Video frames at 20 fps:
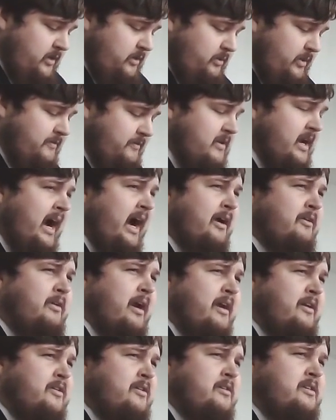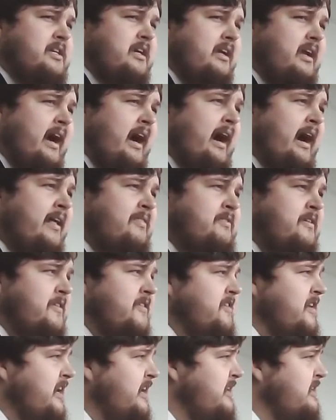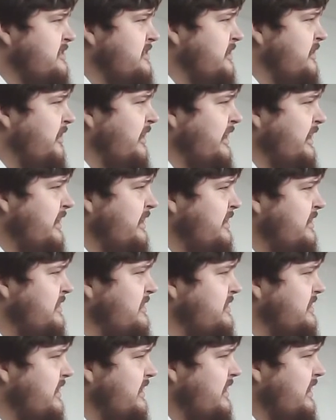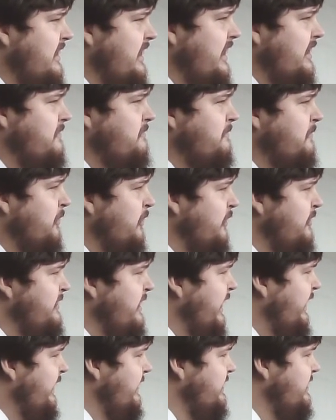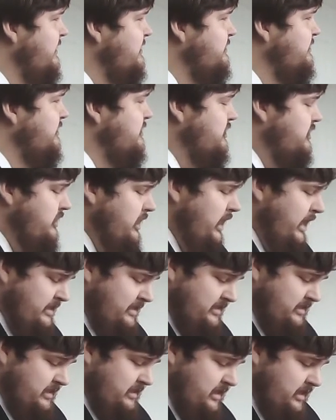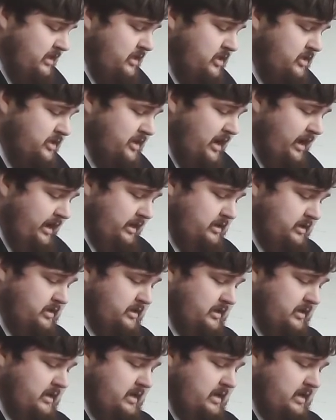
We've not rendered to God the things that are His and for that he is a just judge.